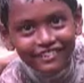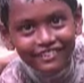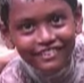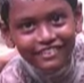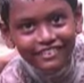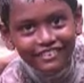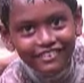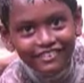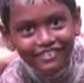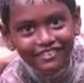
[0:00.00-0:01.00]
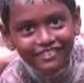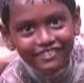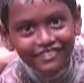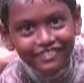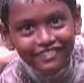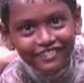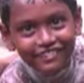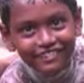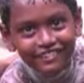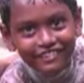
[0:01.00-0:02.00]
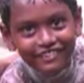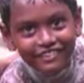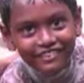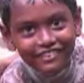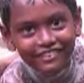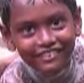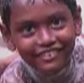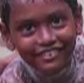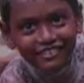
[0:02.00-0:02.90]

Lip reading: Nothing is said.